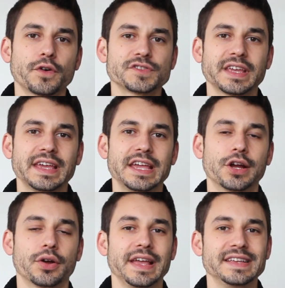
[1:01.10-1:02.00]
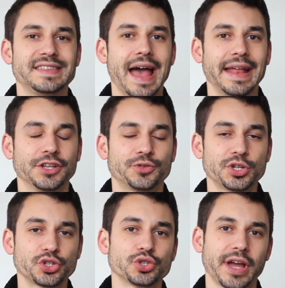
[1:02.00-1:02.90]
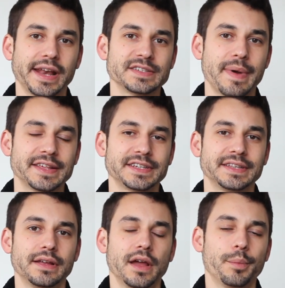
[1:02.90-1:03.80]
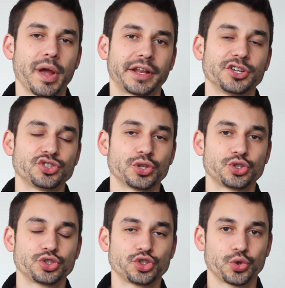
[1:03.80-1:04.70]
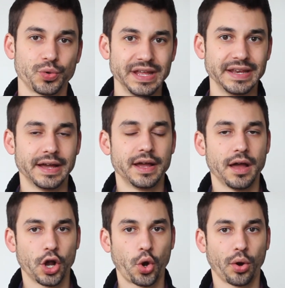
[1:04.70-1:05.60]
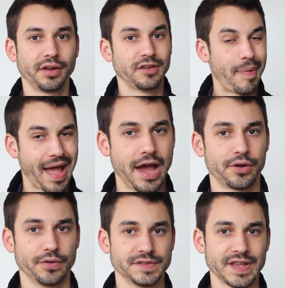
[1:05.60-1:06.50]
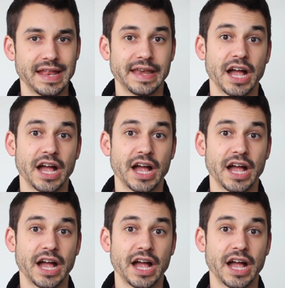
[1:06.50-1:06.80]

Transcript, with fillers: first thing here is that in traditional Chinese medicine, practitioners treat according to patterns and